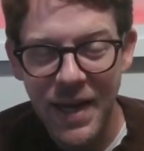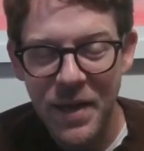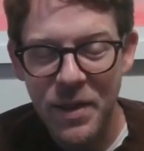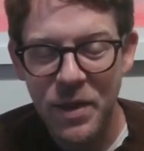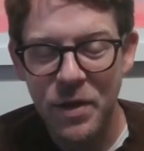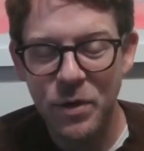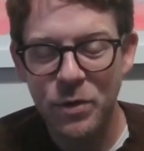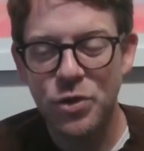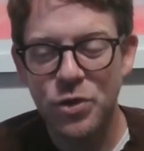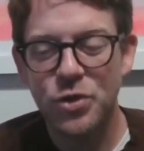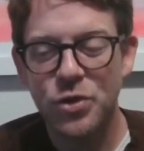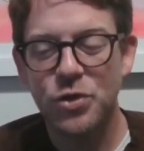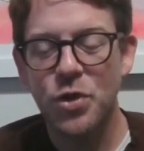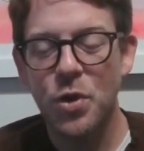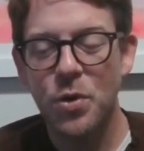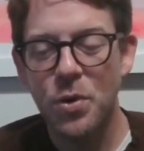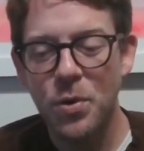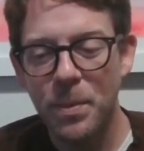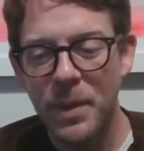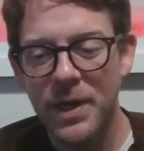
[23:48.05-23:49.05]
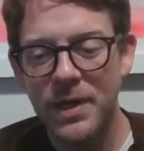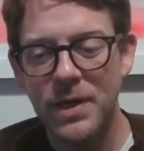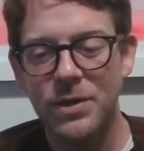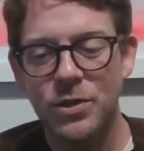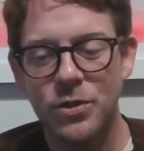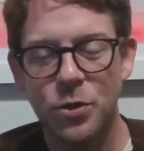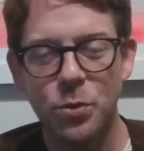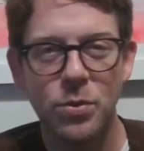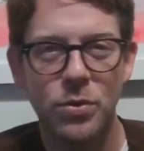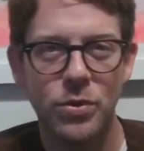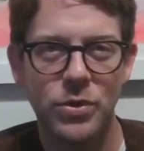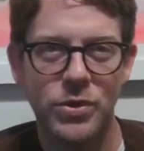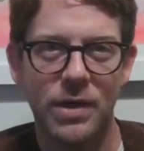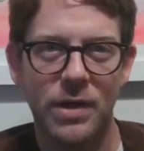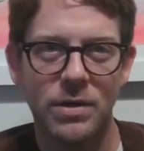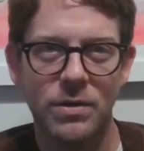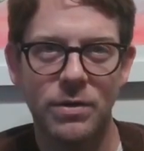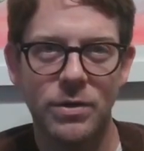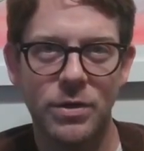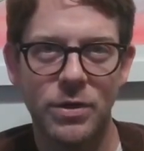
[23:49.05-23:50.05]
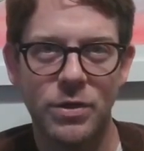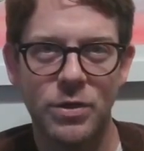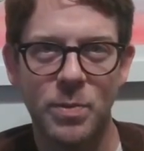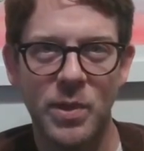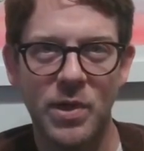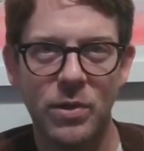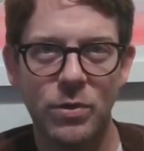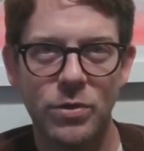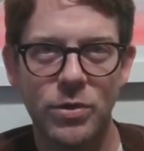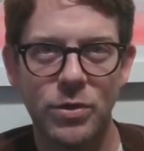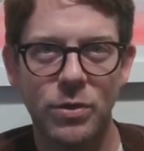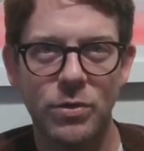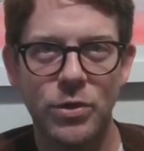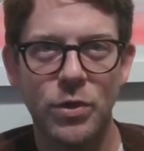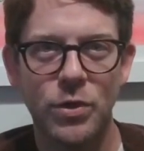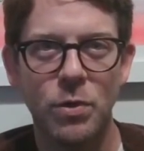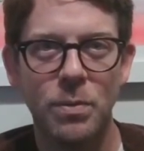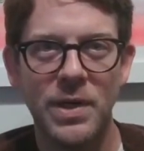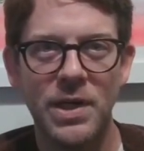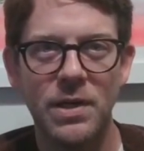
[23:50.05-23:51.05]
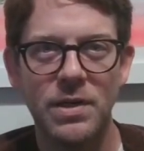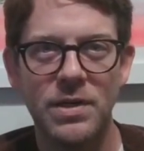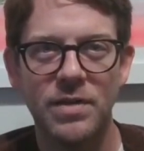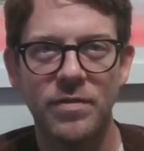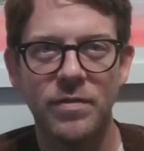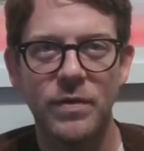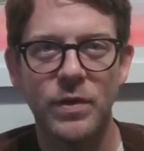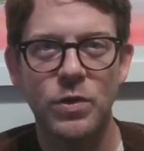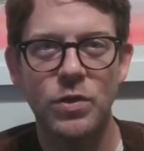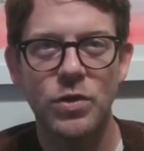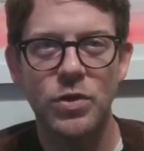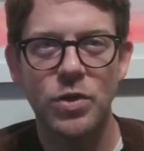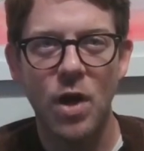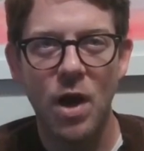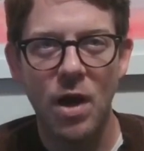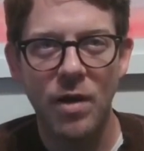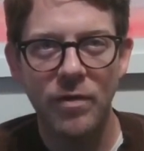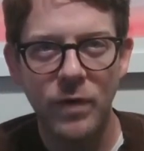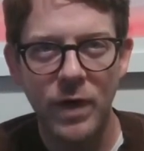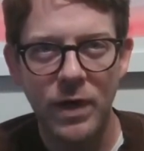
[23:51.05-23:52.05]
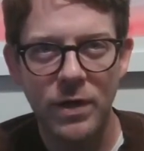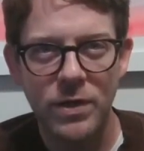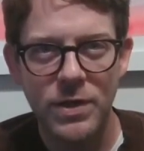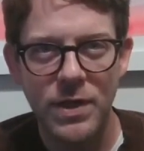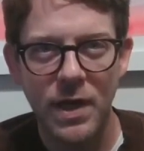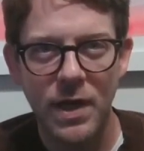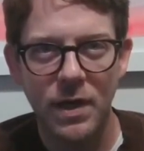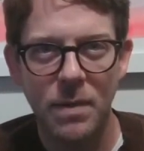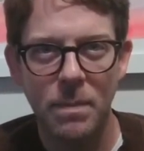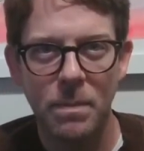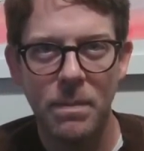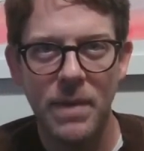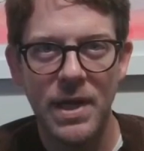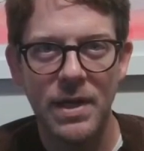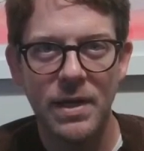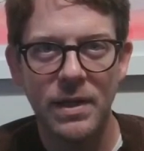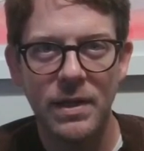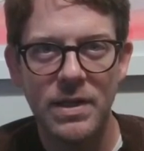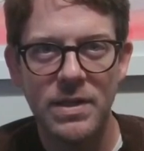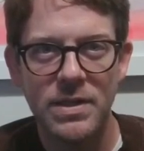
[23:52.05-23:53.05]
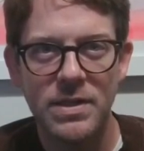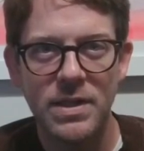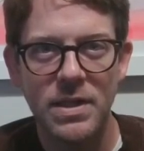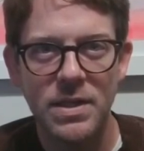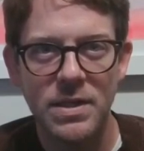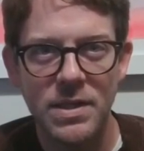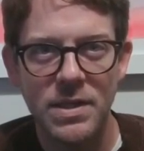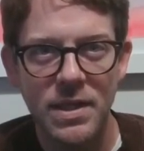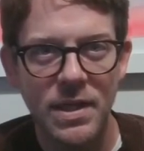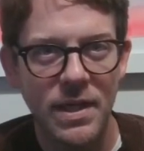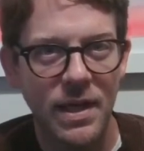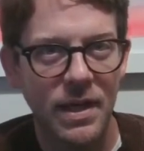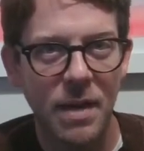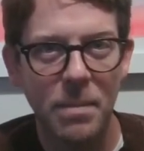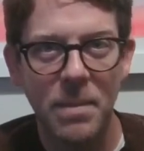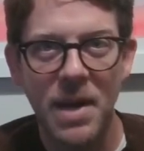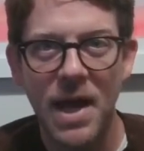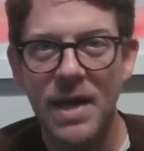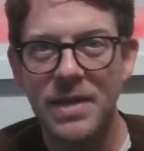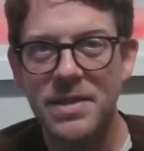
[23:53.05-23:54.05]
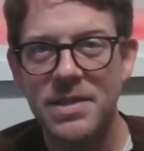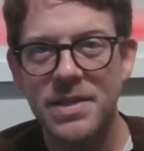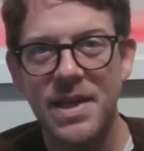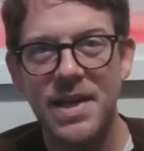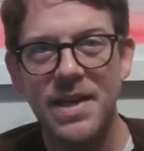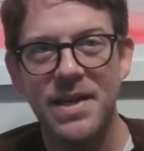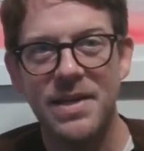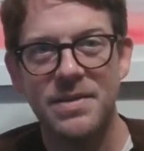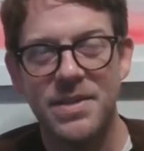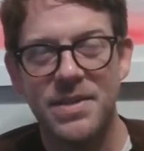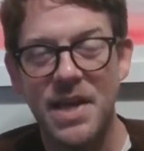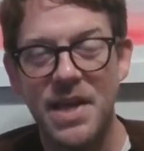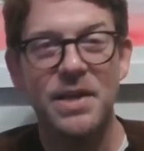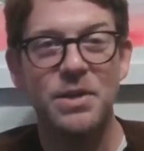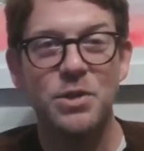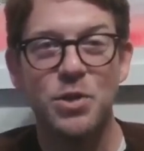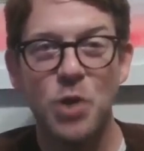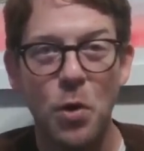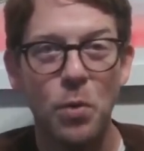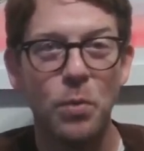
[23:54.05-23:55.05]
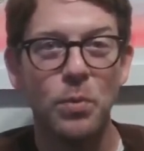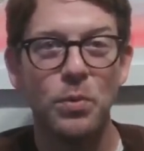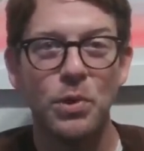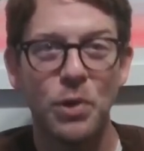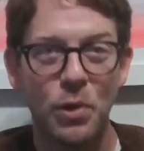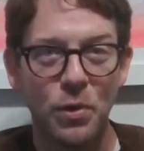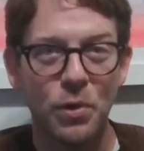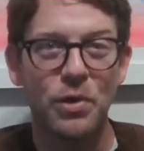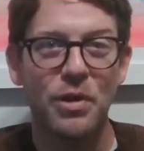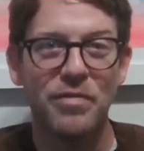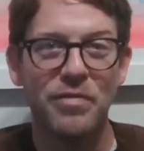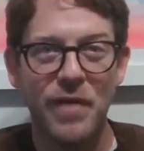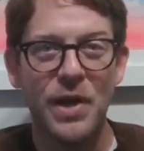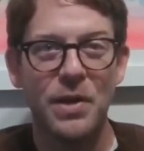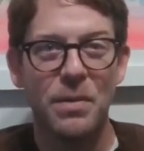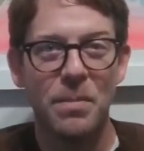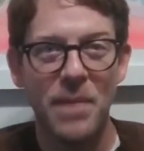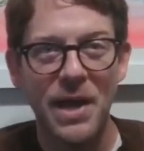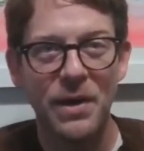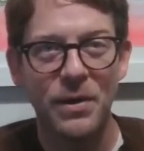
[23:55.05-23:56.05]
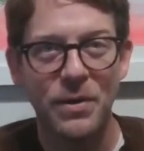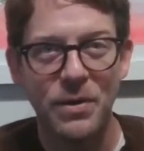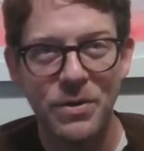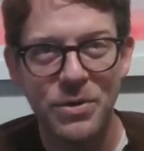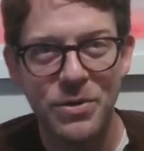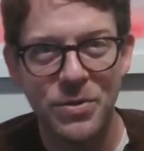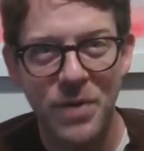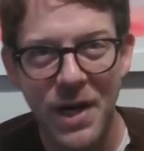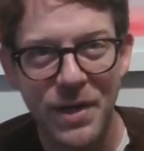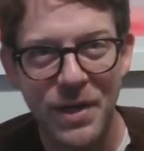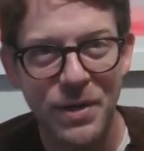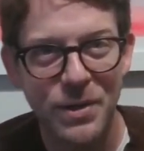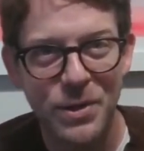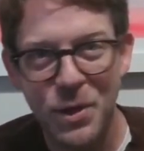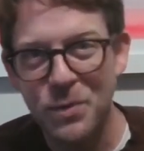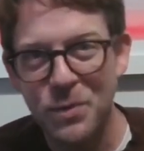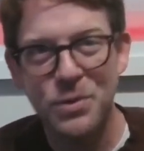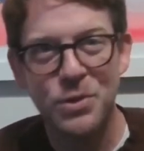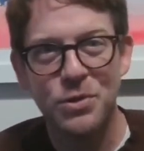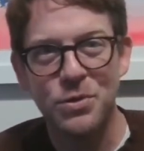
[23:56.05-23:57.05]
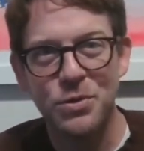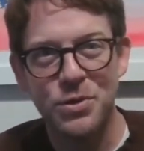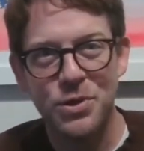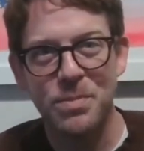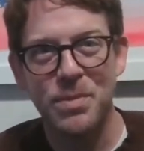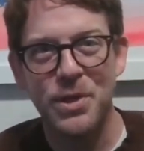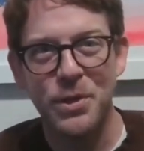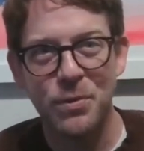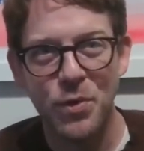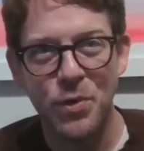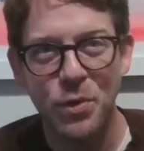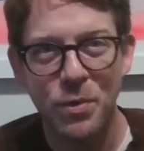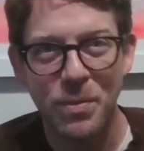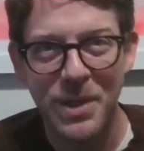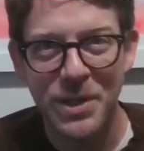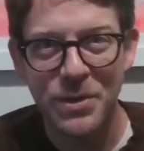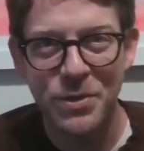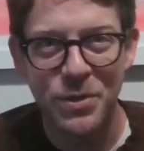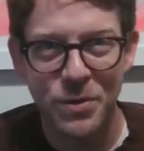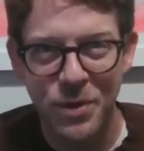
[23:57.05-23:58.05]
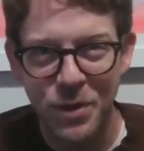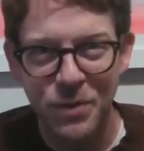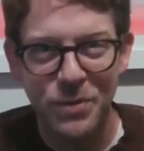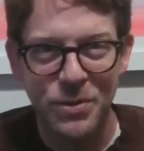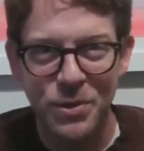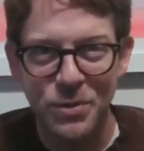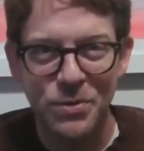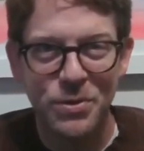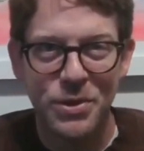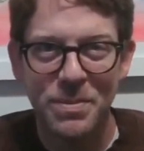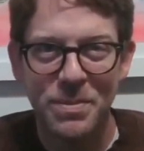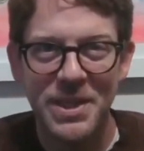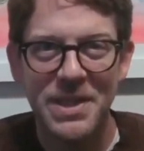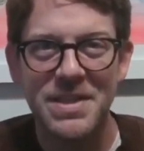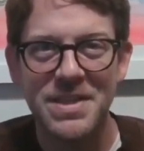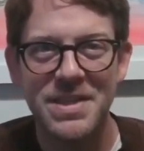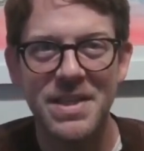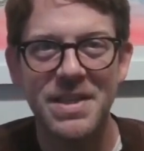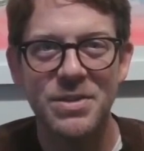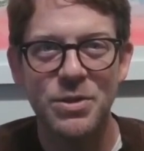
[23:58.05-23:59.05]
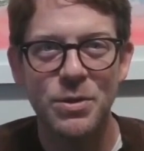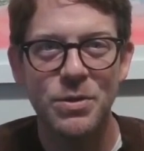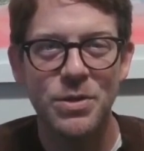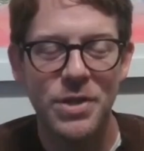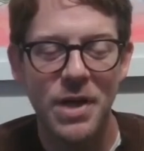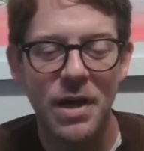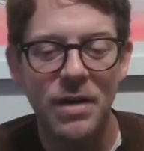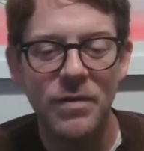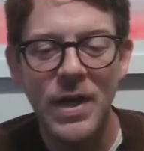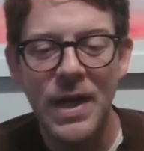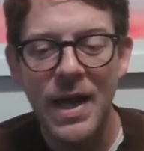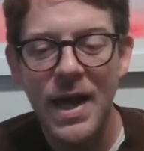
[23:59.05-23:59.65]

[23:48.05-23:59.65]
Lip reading: there's so many tools at your disposal, so many different softwares that can make this easy. And I'm not saying don't learn the fundamentals, right? And don't do some of the rudiments or don't do some of these things yourself.